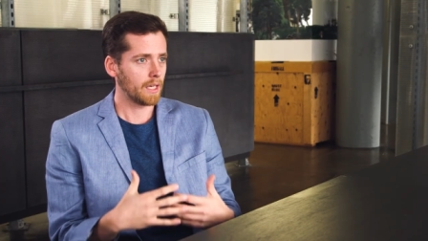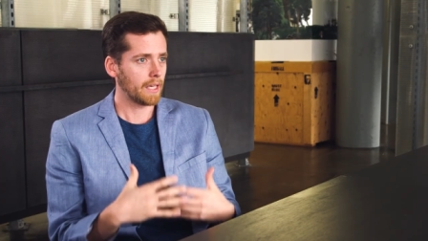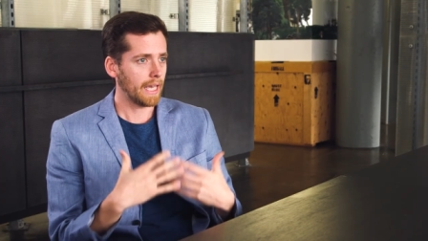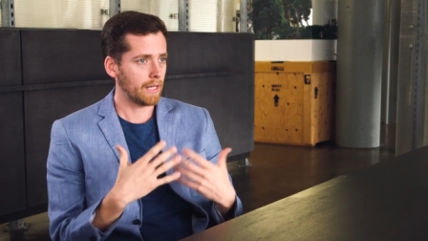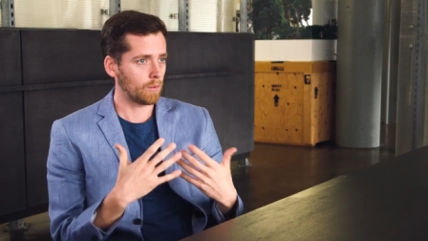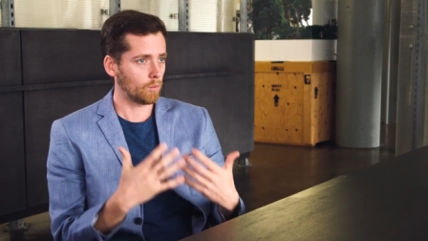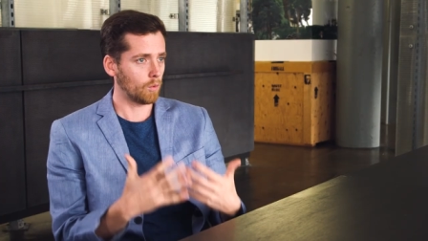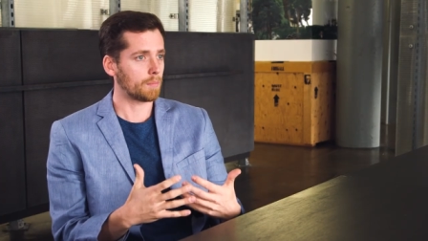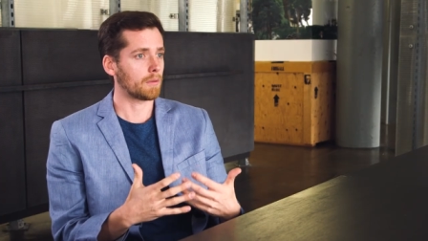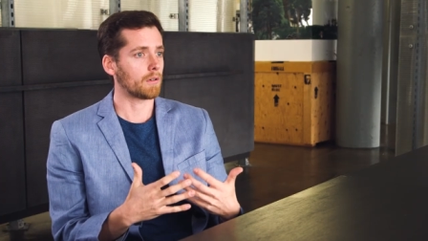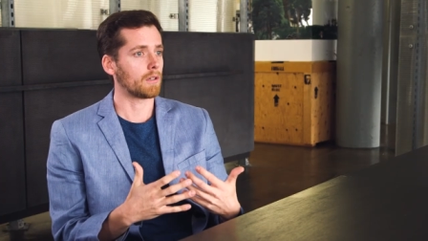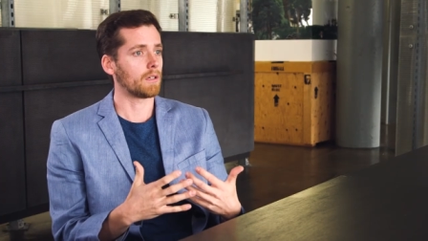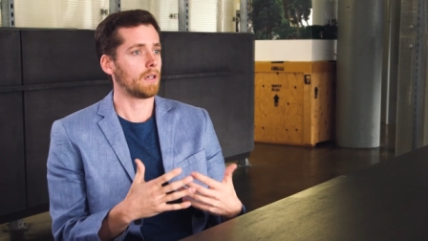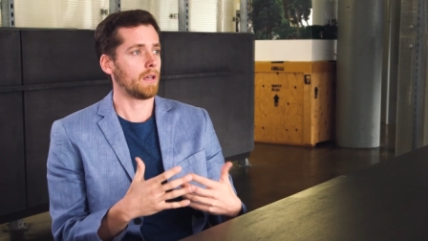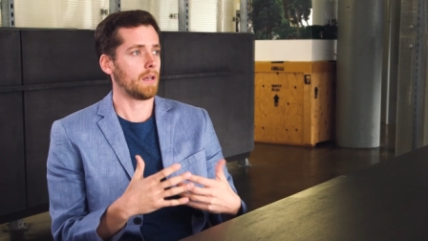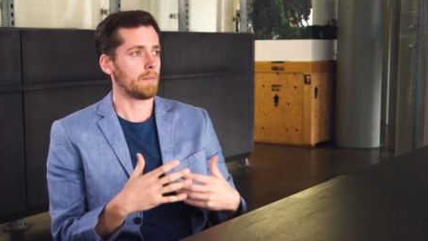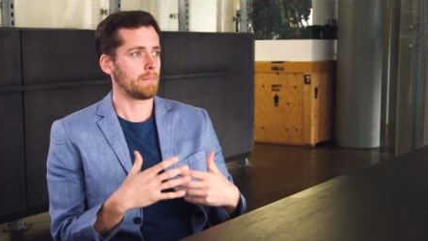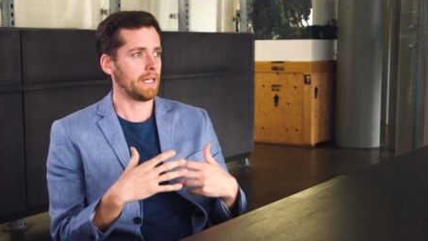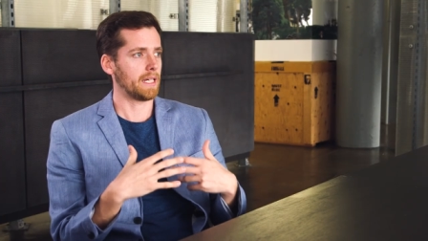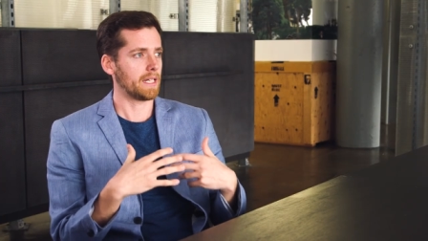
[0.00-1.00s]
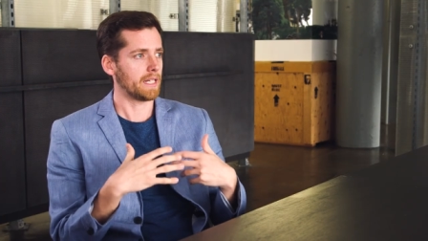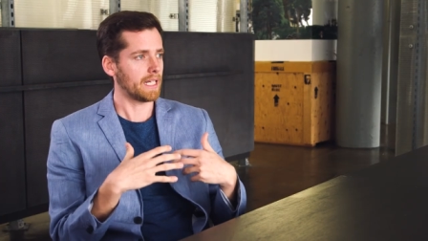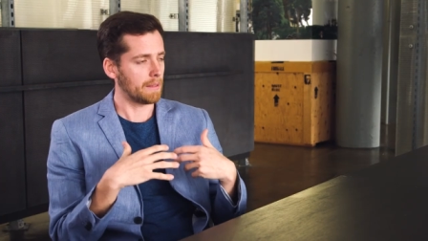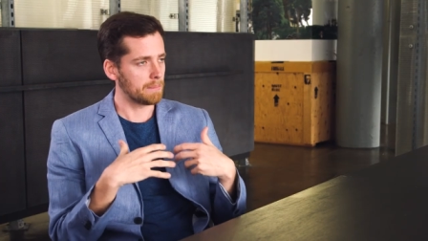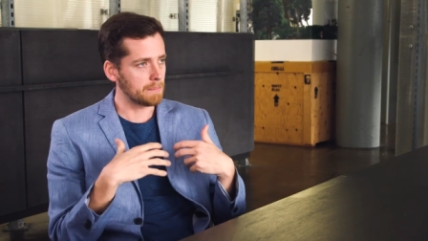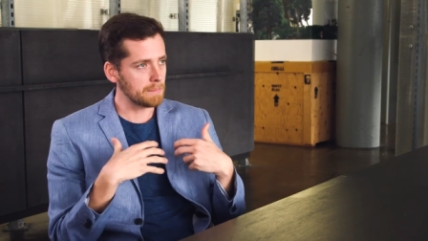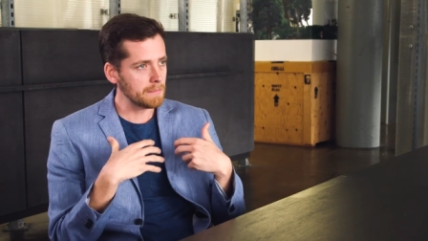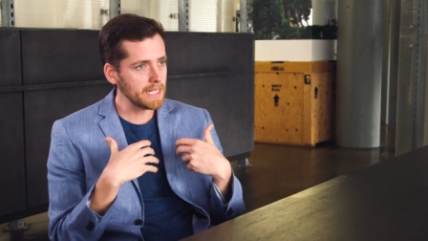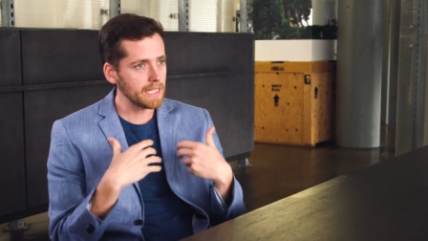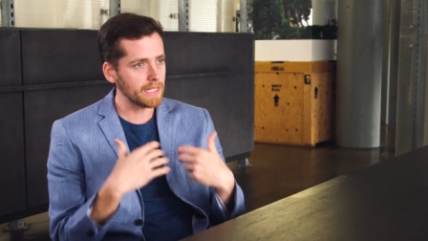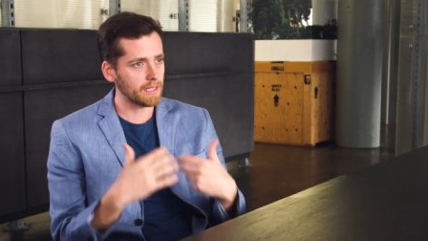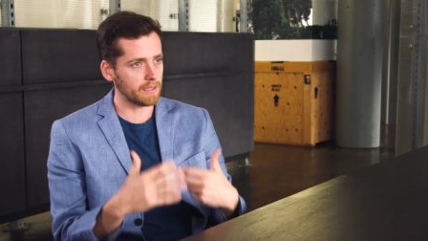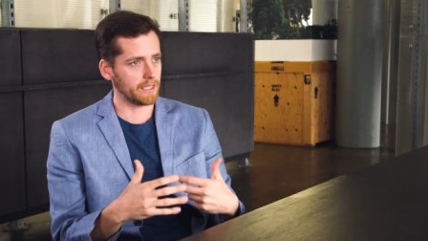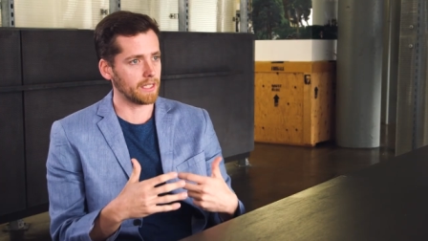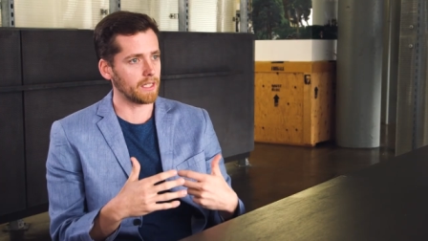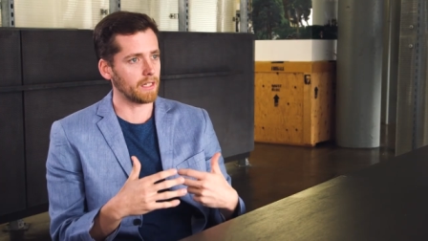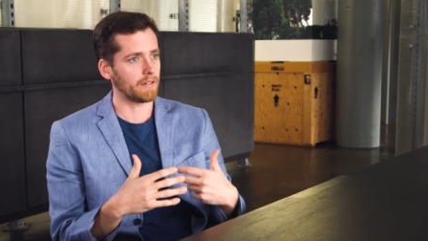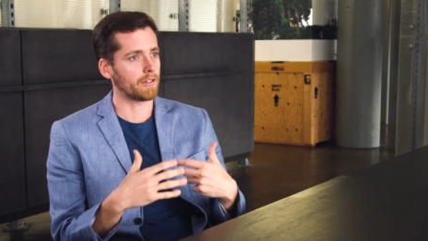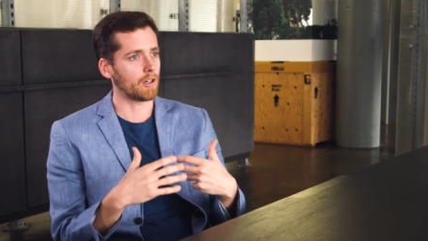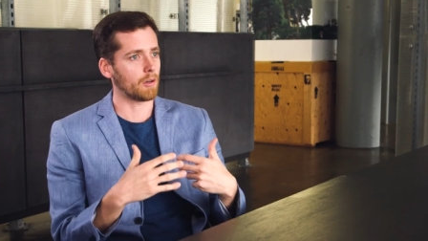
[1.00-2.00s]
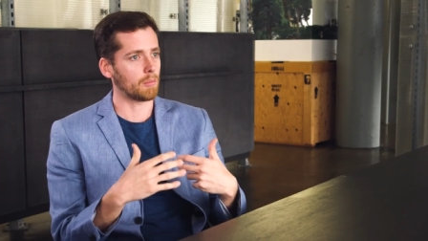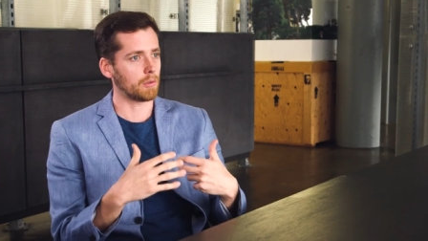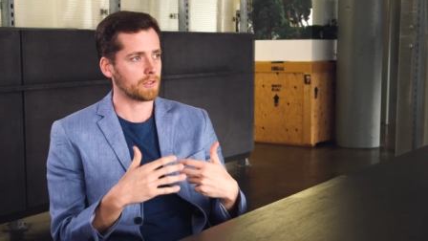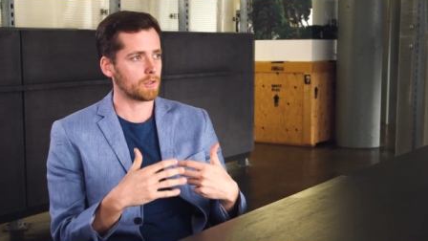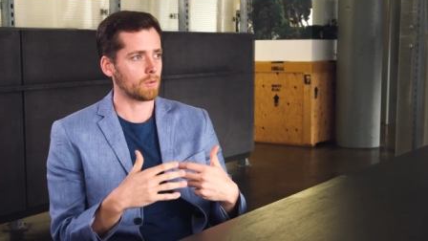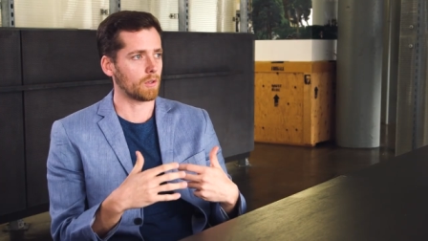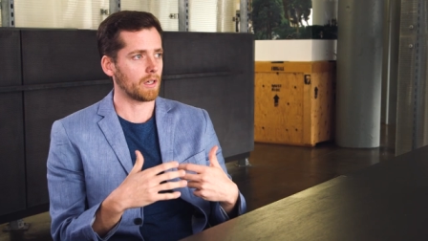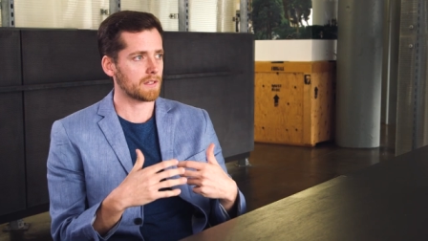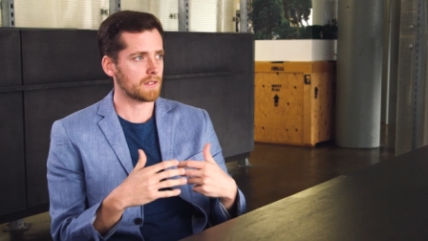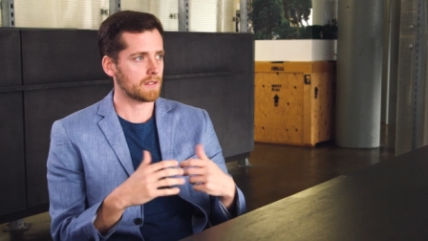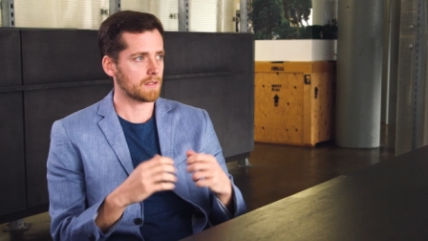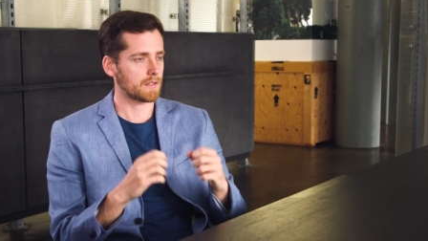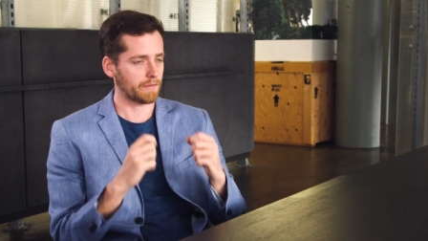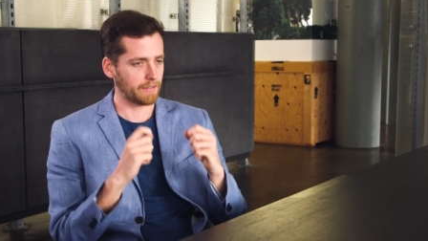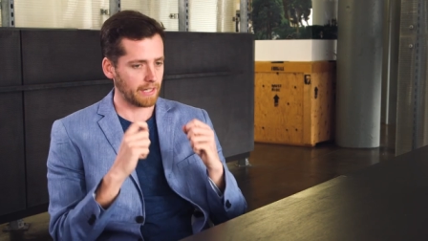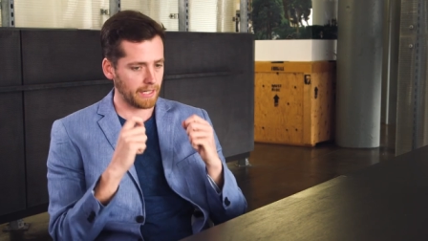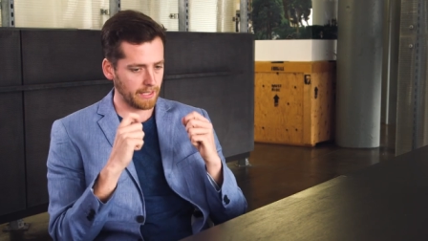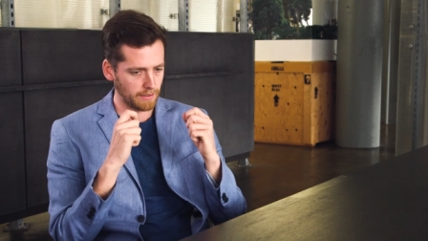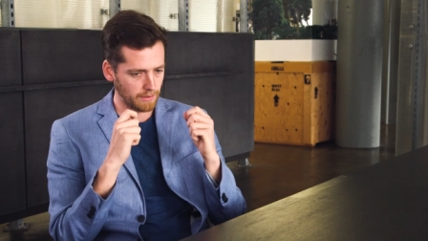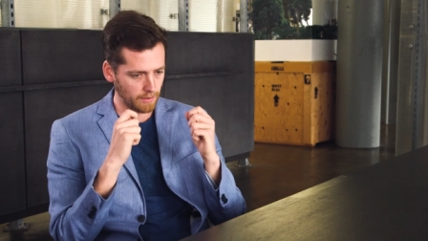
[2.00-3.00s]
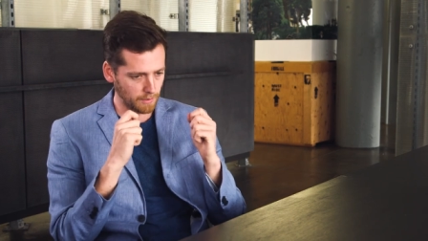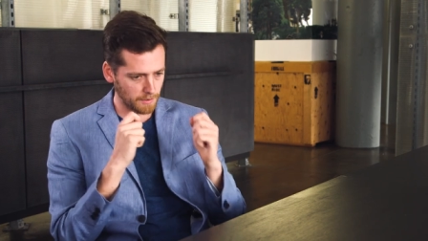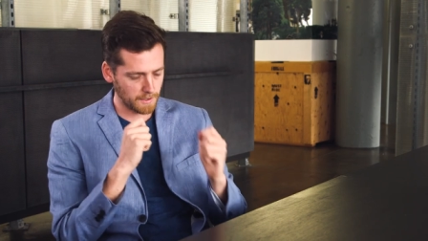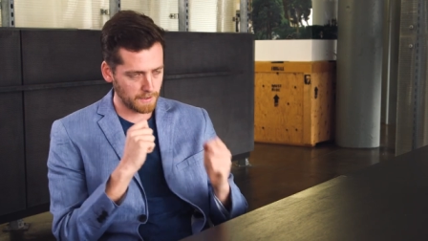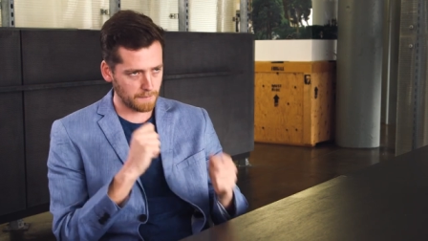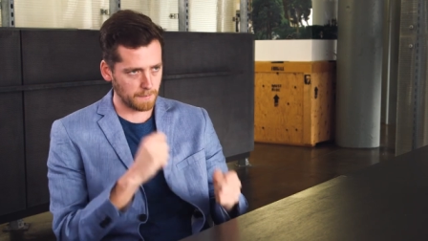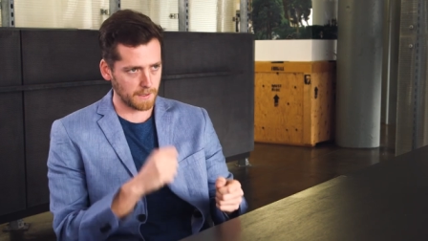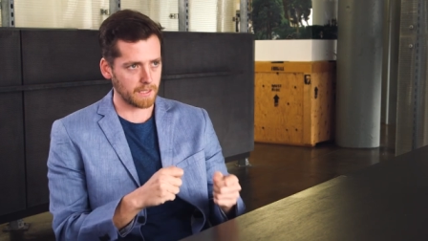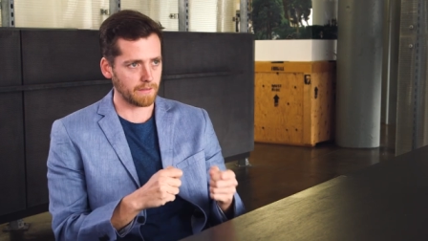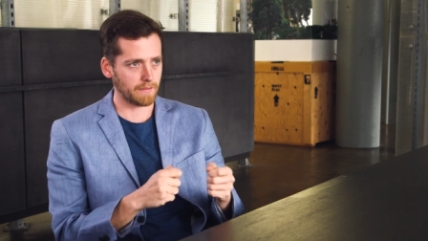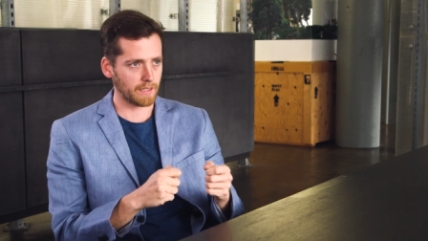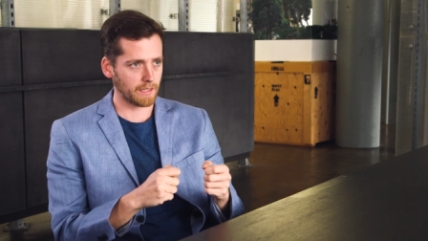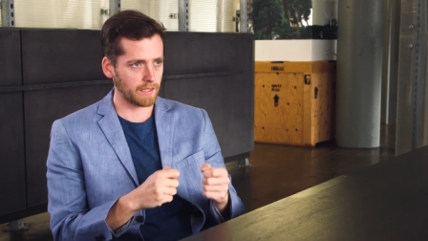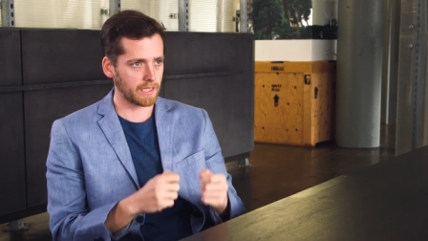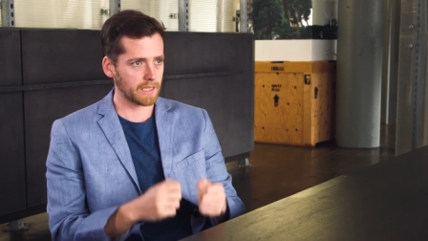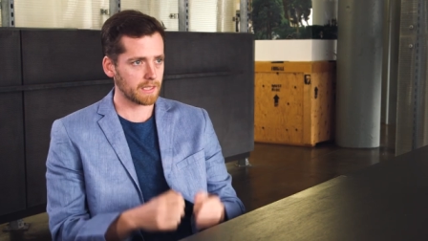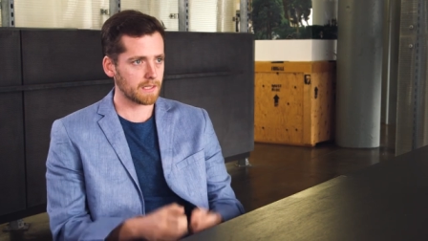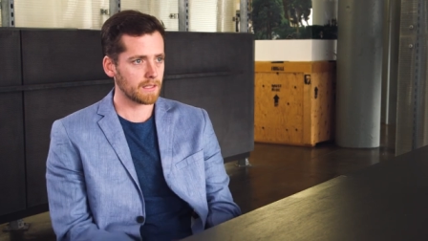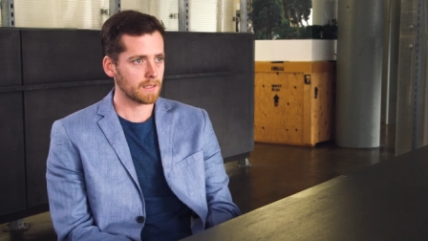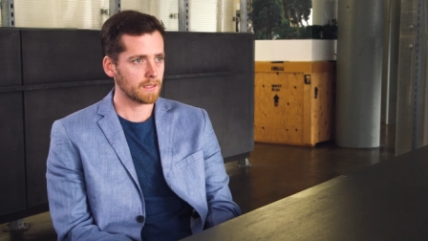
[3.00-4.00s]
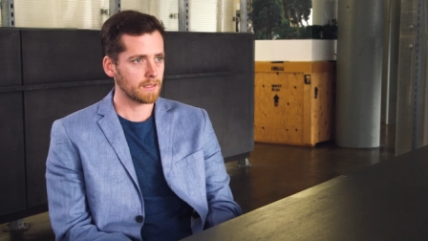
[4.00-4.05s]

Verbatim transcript: and Woopra made it immediately available to us to find those specific things.